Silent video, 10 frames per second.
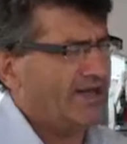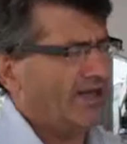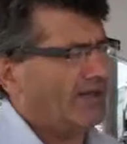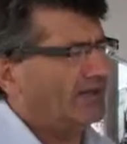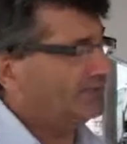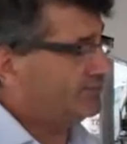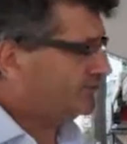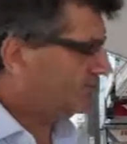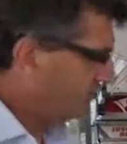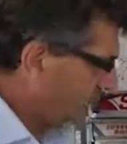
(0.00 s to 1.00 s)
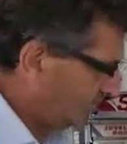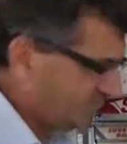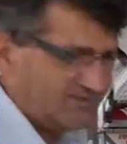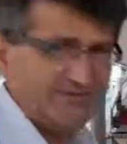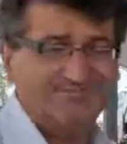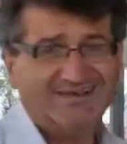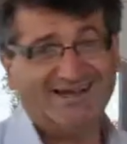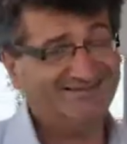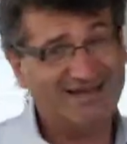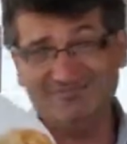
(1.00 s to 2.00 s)

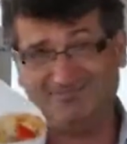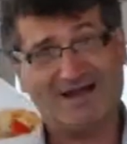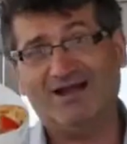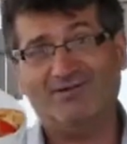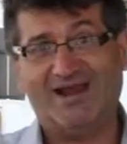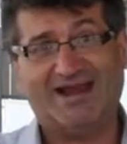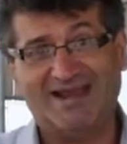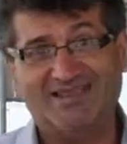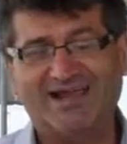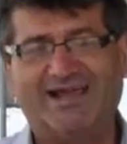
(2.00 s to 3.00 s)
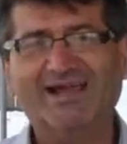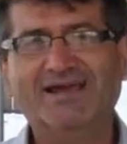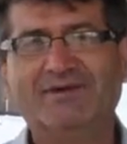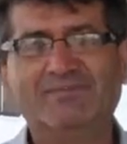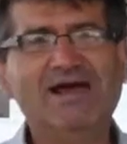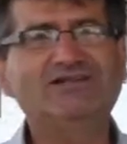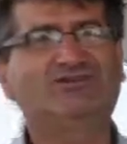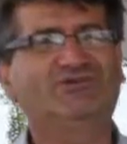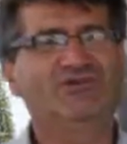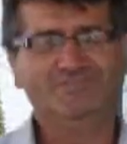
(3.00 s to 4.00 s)
I'm hungry. I can't think.
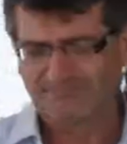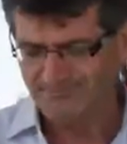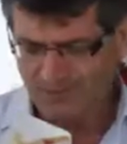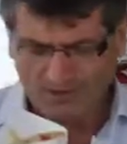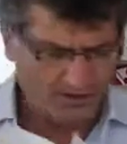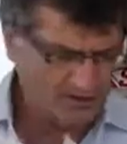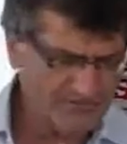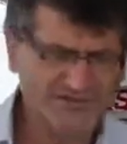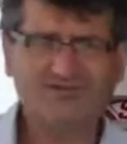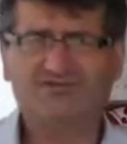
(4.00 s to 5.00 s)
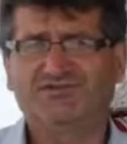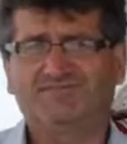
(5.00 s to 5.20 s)
Oh, this